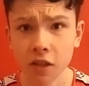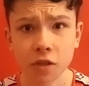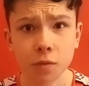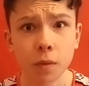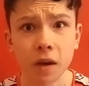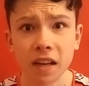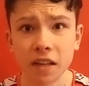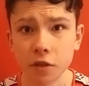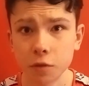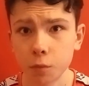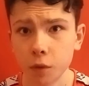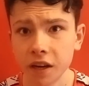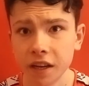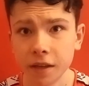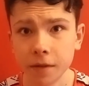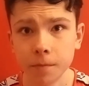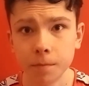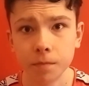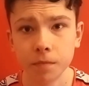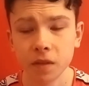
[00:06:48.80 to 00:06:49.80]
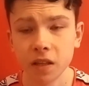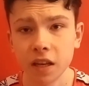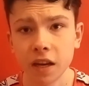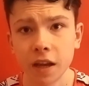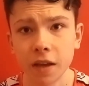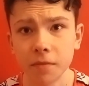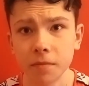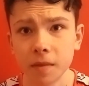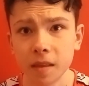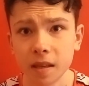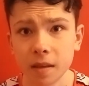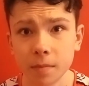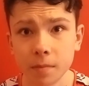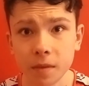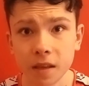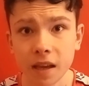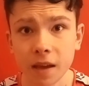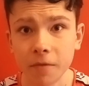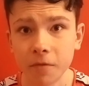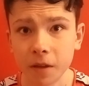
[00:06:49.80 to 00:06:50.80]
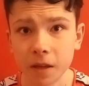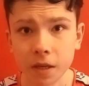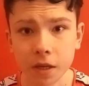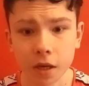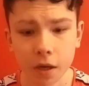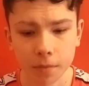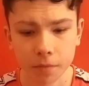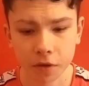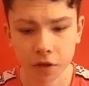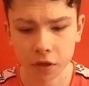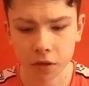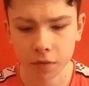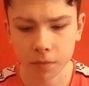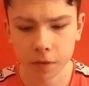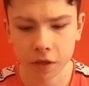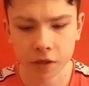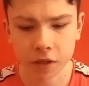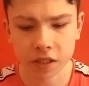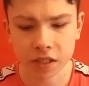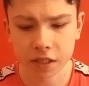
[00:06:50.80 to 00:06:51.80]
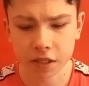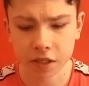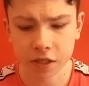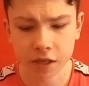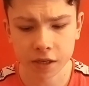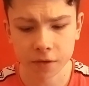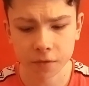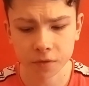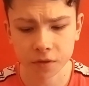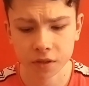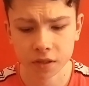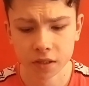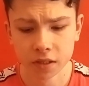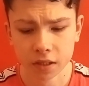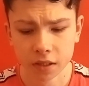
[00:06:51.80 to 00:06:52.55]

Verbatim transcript: as well as winning, you know, the, the FA Cup and the Community Shield.